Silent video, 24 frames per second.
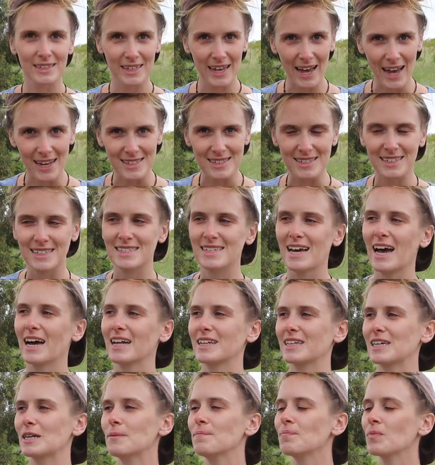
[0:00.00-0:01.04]
Yes,
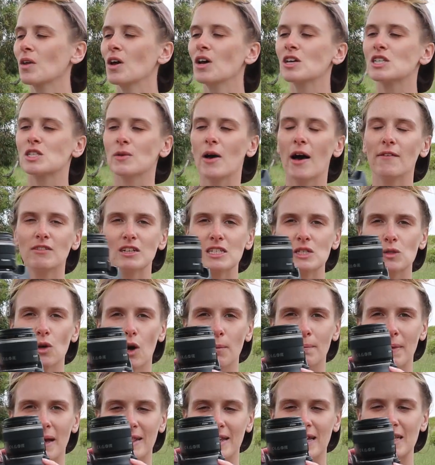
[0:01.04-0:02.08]
exactly. So I've just
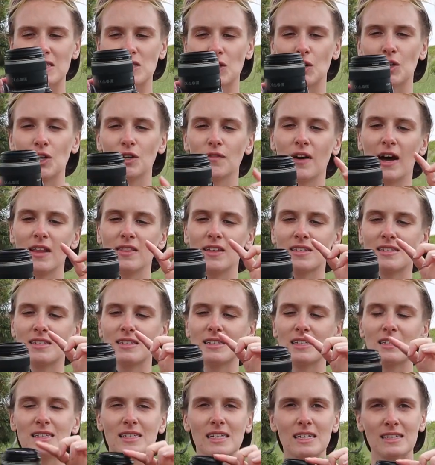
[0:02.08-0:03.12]
swapped my lens over. This
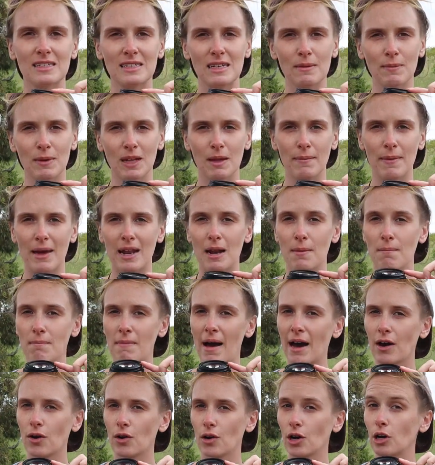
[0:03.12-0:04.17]
is a 60mm
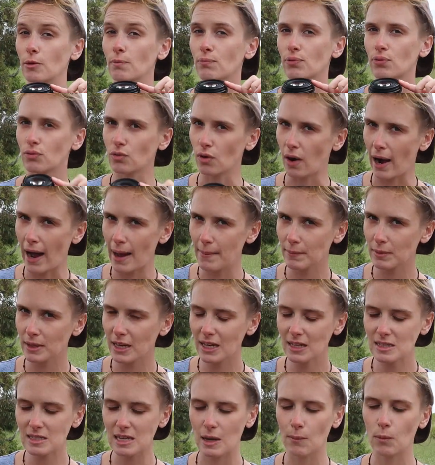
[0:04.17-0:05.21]
macro prime
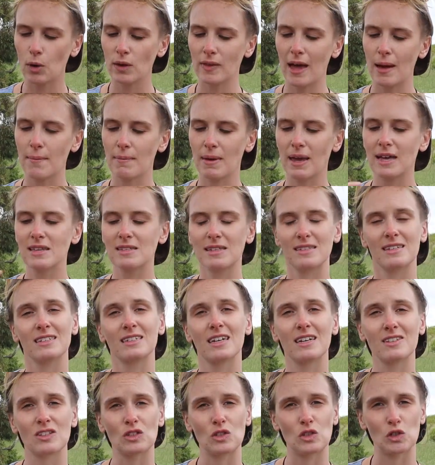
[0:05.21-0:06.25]
lens, and what that means is it
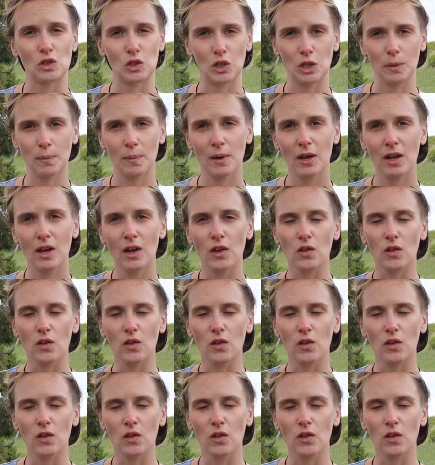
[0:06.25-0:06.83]
doesn't zoom.